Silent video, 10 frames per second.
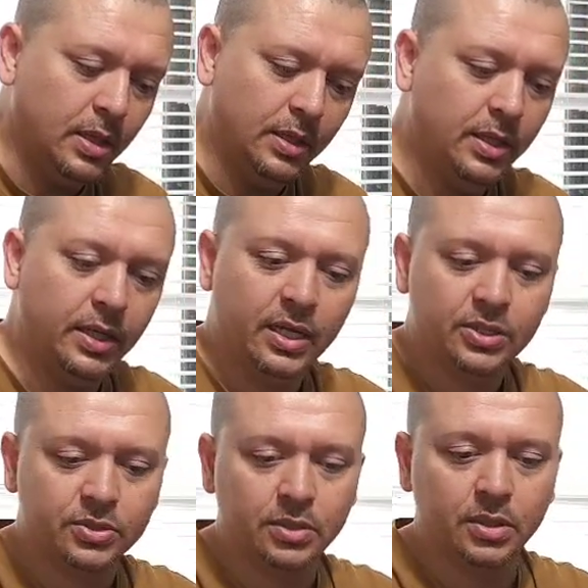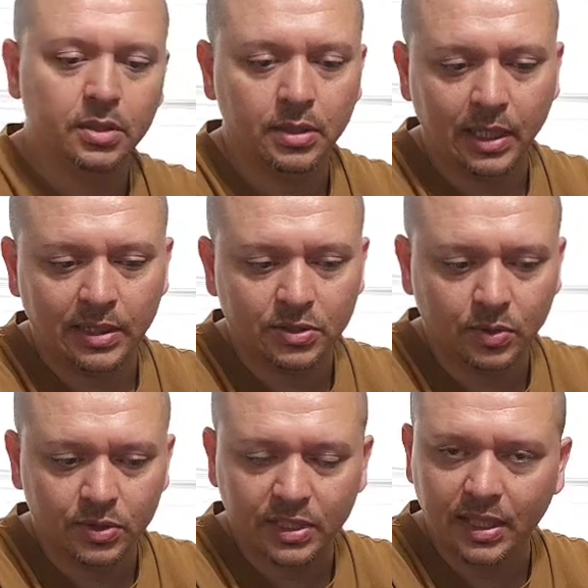And then an extra light
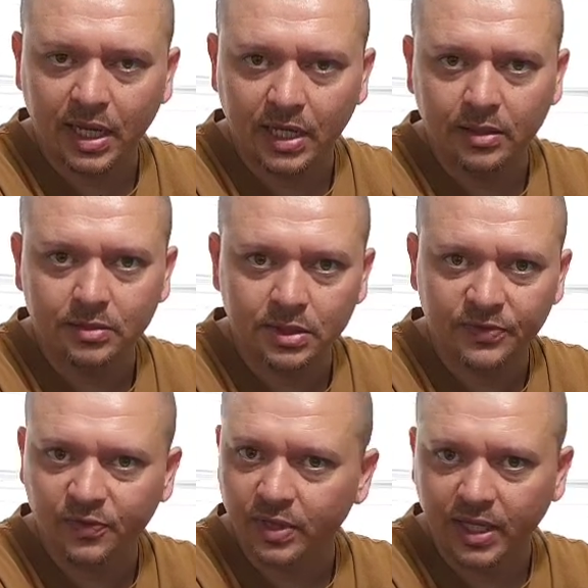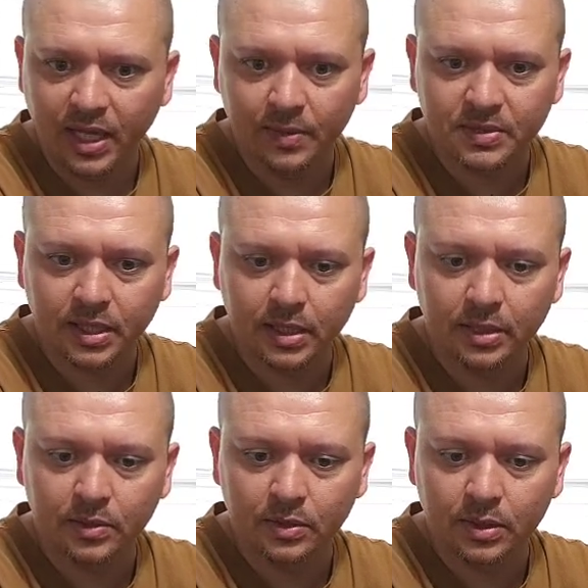source at night just for the campsite,
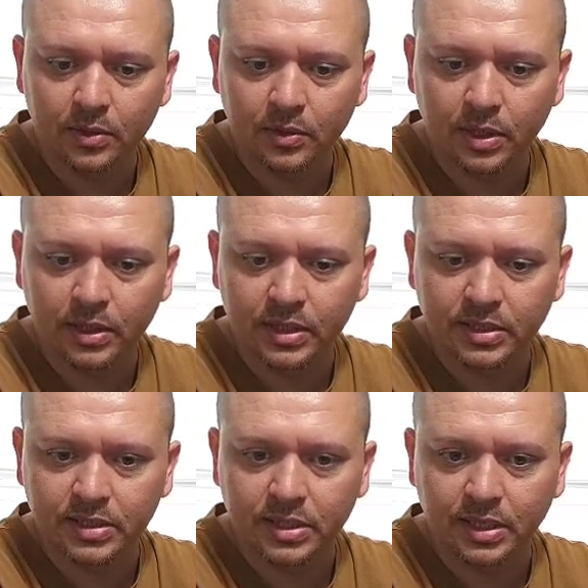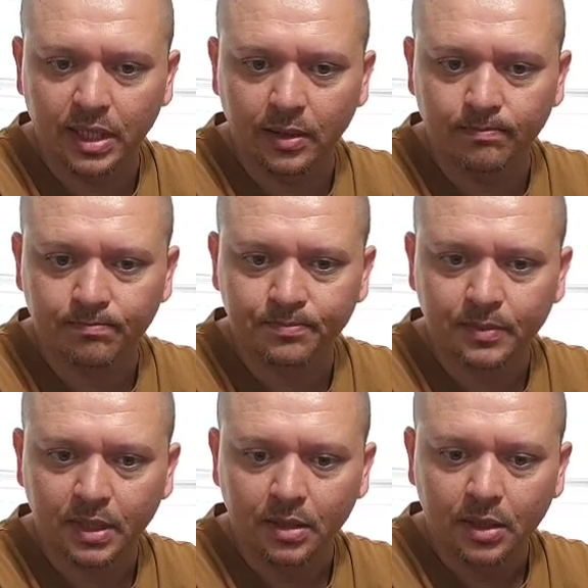and this is the
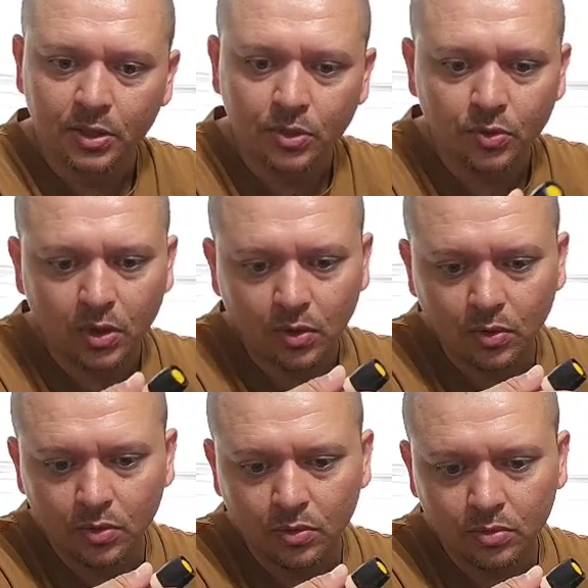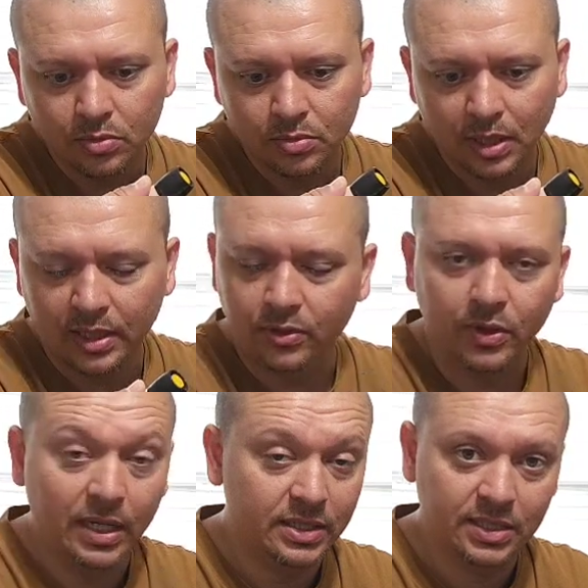Yuko, I don't know
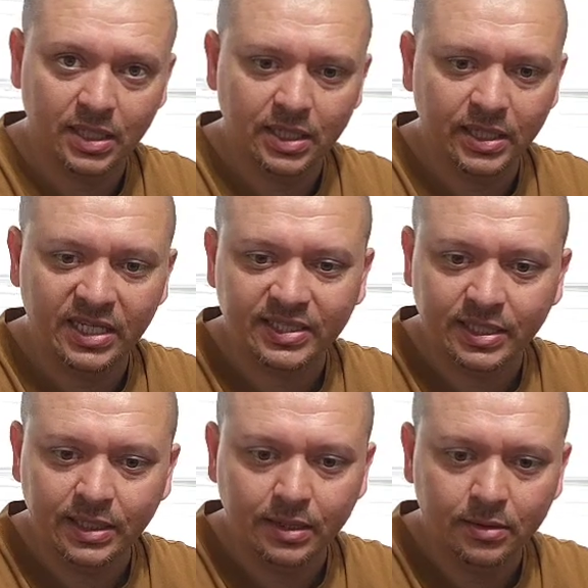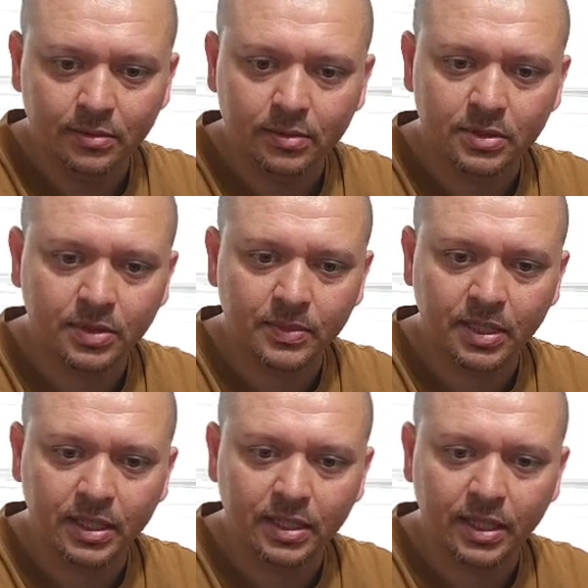how to say it, Leski or something
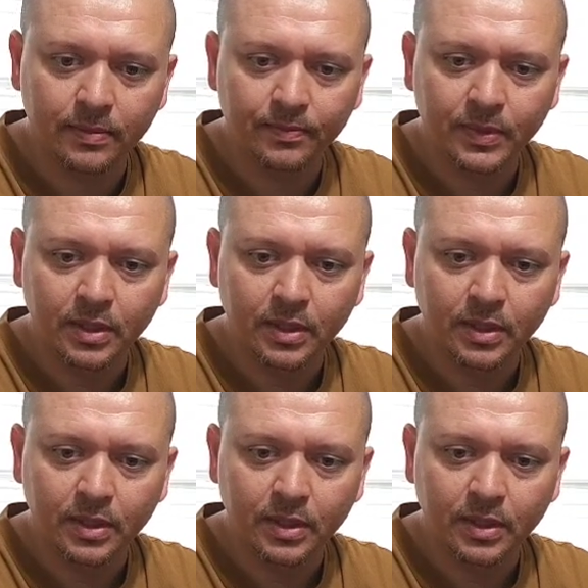like that.